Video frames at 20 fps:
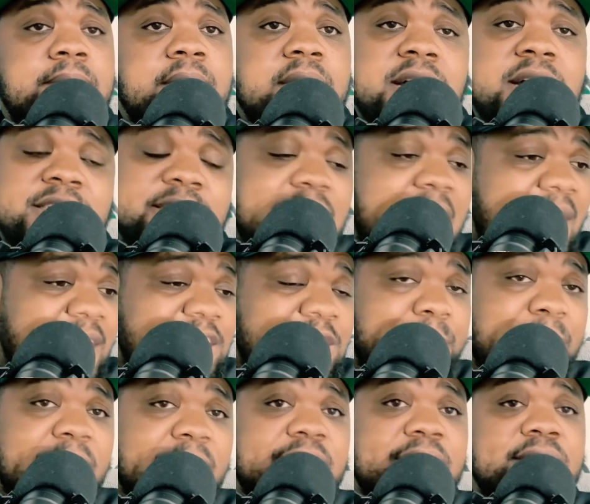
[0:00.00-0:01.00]
Cause I
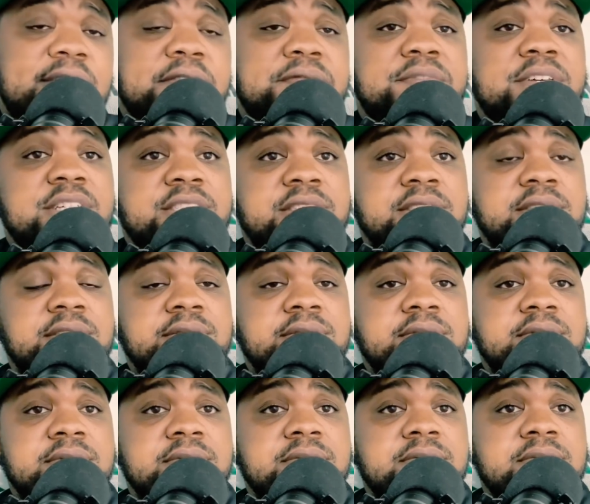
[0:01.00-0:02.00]
expect a division.
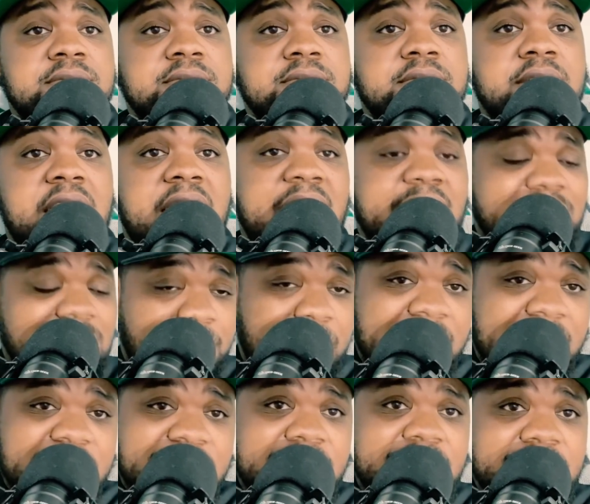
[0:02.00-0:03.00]
I
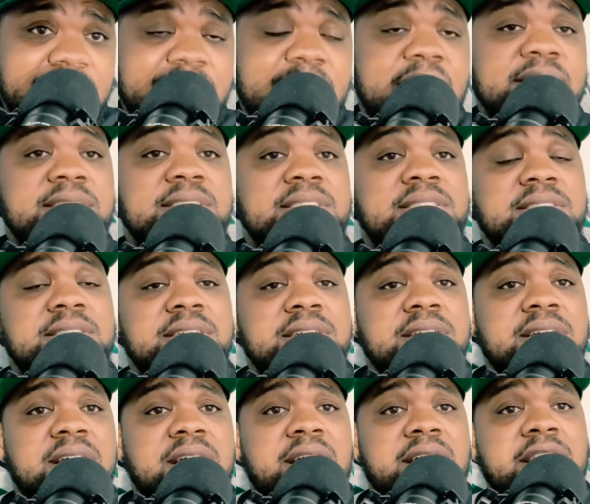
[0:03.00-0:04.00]
expect success.
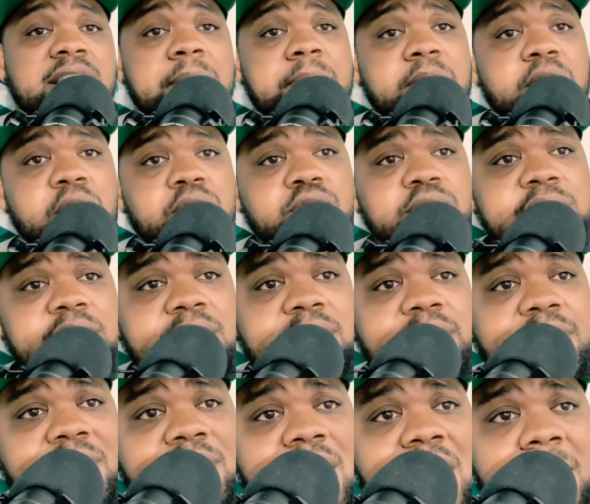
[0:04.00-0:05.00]
Let me know what you think
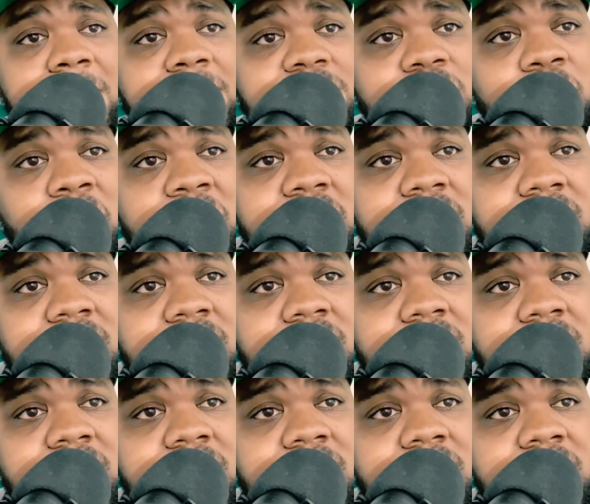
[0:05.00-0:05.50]
in the comments.